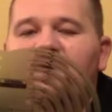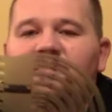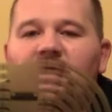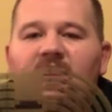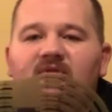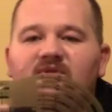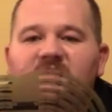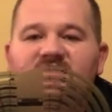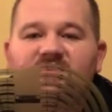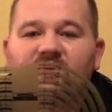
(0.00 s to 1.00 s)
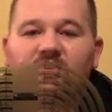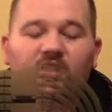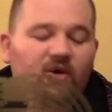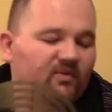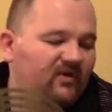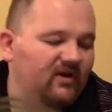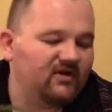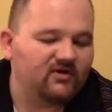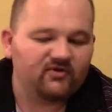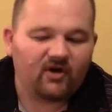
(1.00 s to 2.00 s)
If you have a specific curve you
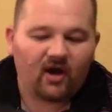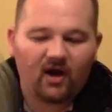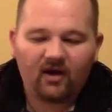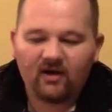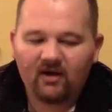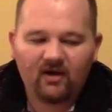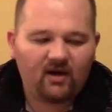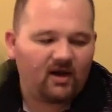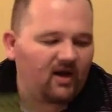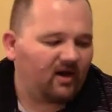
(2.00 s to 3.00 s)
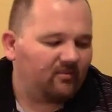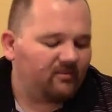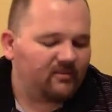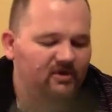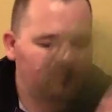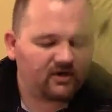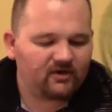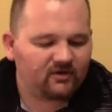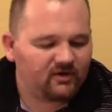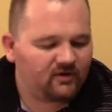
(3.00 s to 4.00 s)
need to draw, you
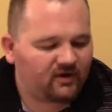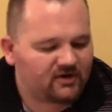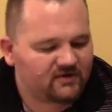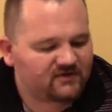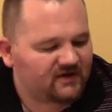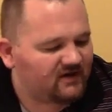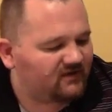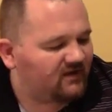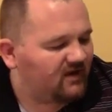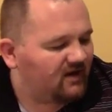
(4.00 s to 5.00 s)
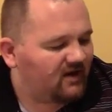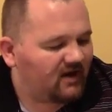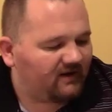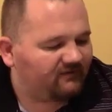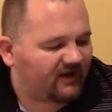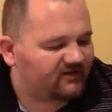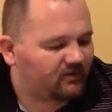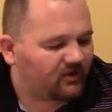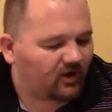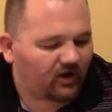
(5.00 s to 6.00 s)
can use these. A
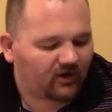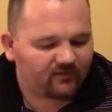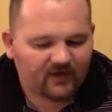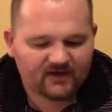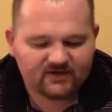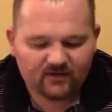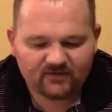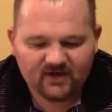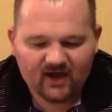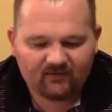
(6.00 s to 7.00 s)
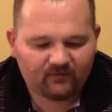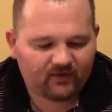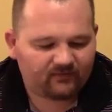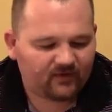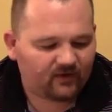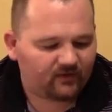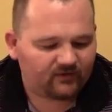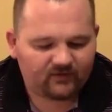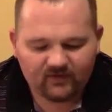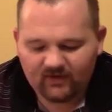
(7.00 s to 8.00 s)
flexible curve, I don't have one of those.